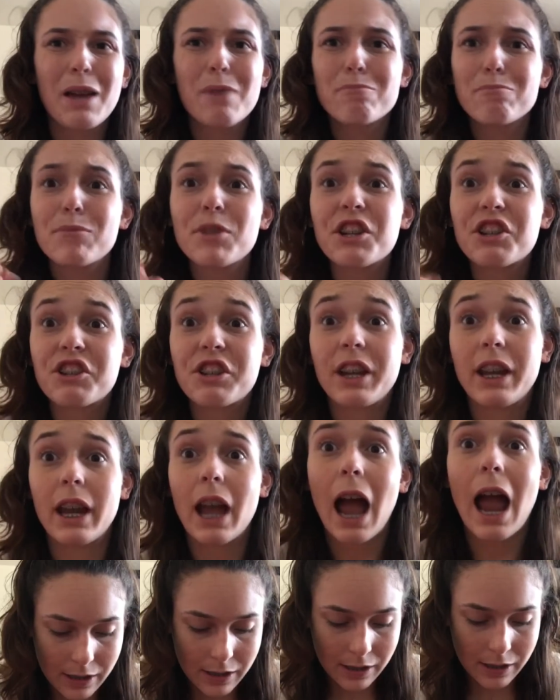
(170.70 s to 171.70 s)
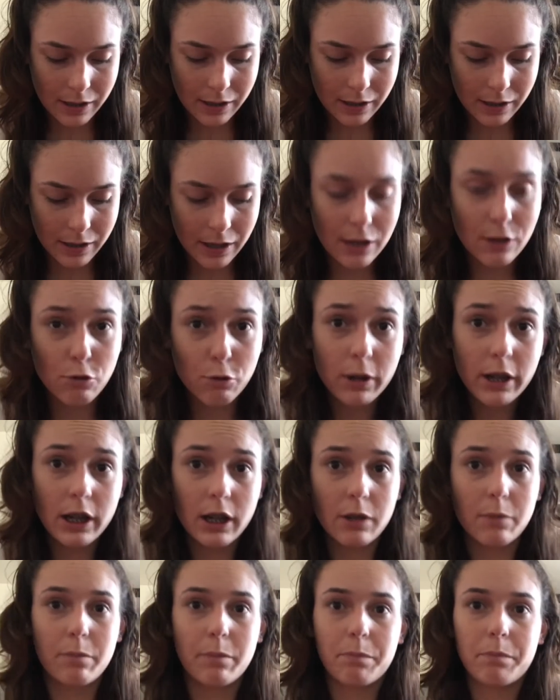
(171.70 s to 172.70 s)
mushy. It's
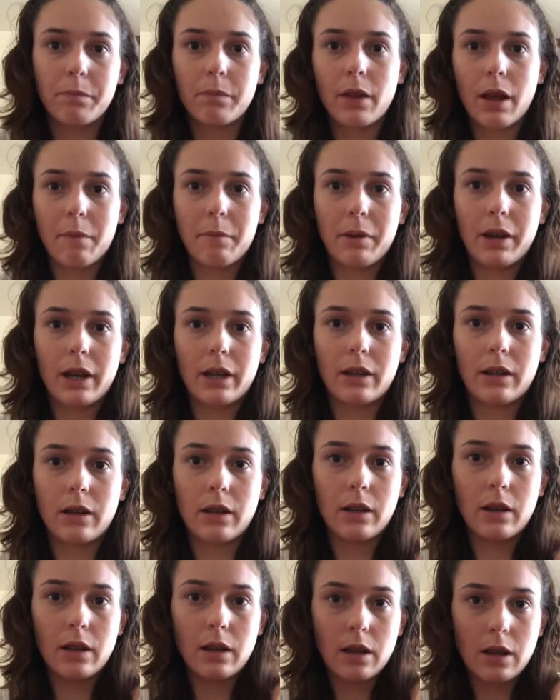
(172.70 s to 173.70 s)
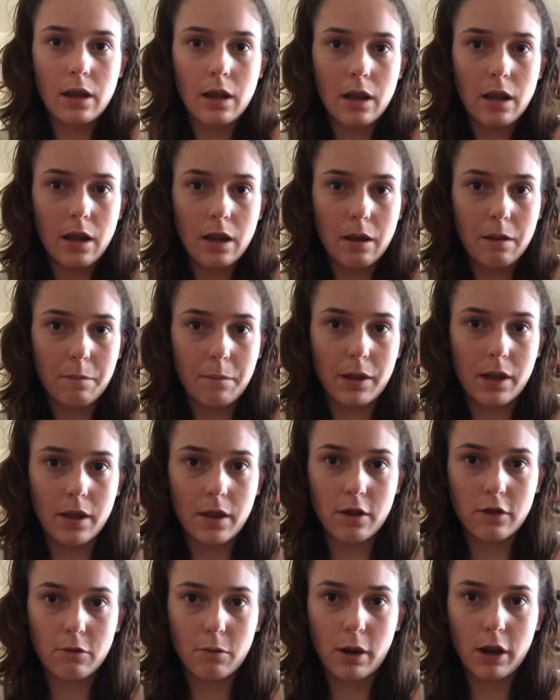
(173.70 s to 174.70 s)
weird. I mean, but the
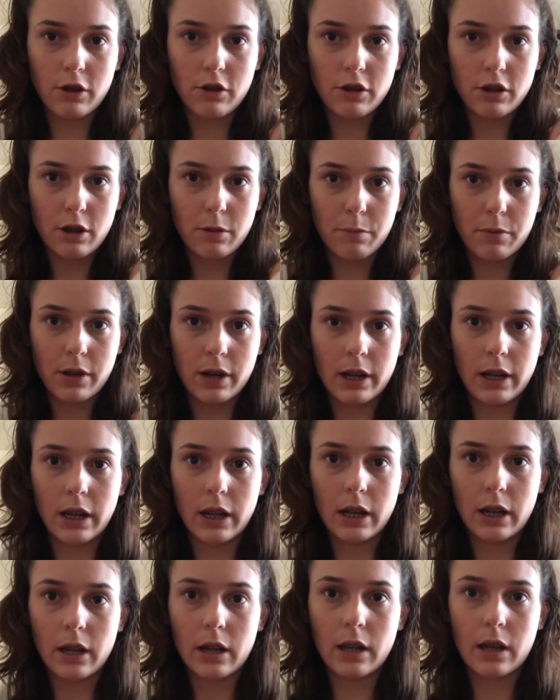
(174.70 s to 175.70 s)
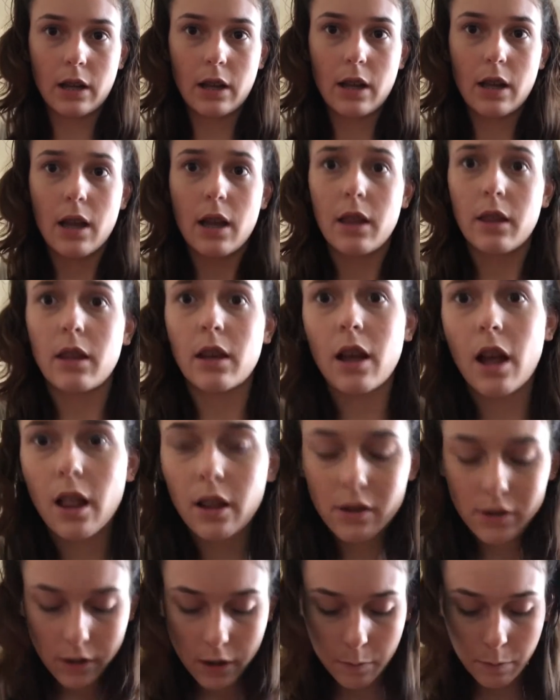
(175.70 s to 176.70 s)
swatches are pretty. The
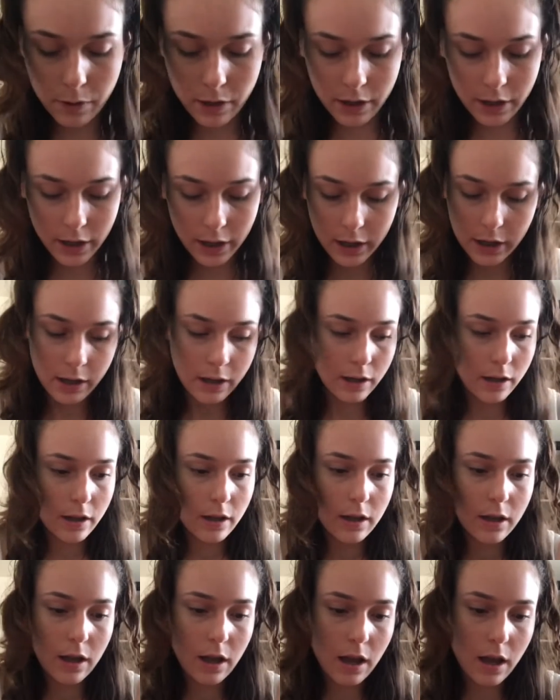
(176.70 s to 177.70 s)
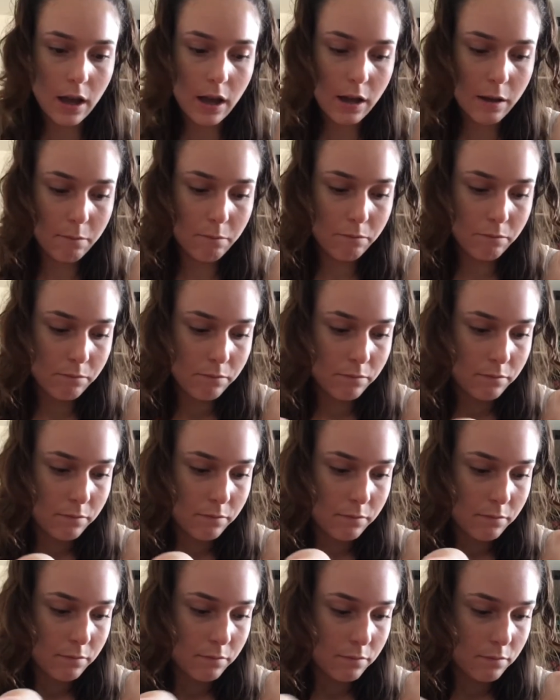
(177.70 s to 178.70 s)
colors are pretty.
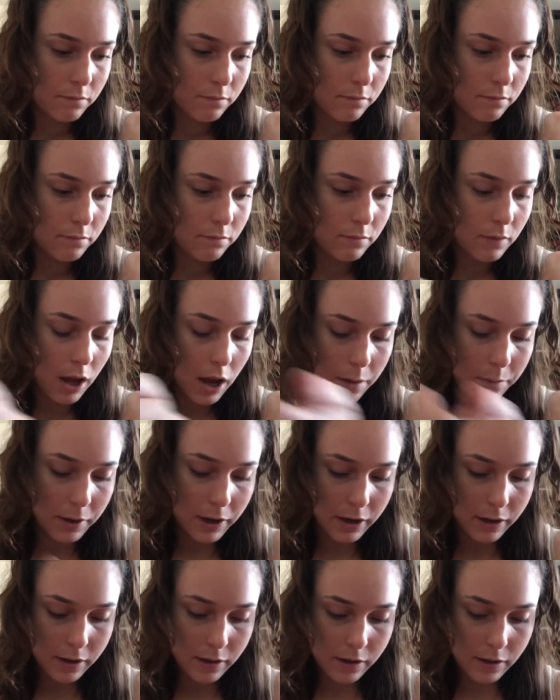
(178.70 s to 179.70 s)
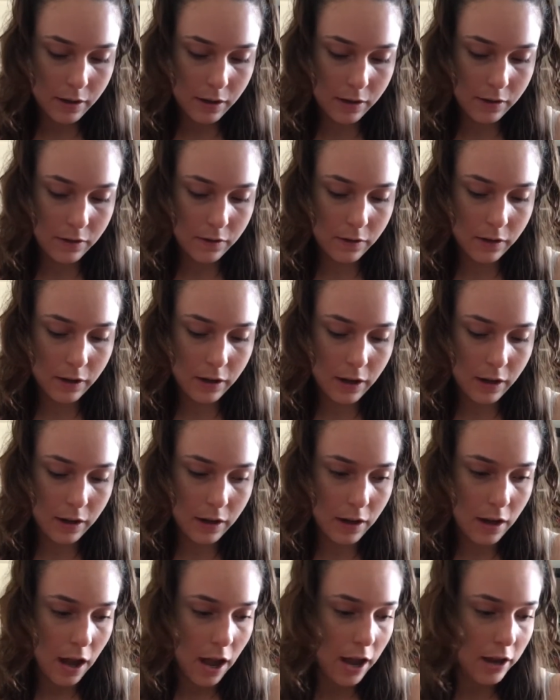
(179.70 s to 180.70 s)
I mean, this
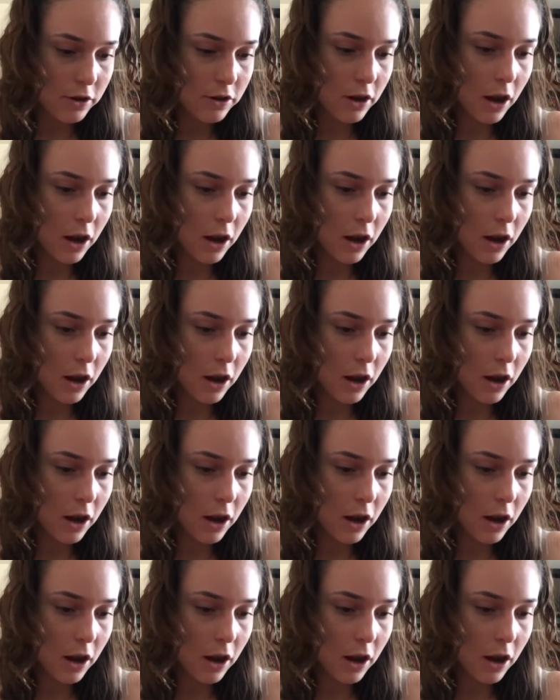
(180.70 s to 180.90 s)
edge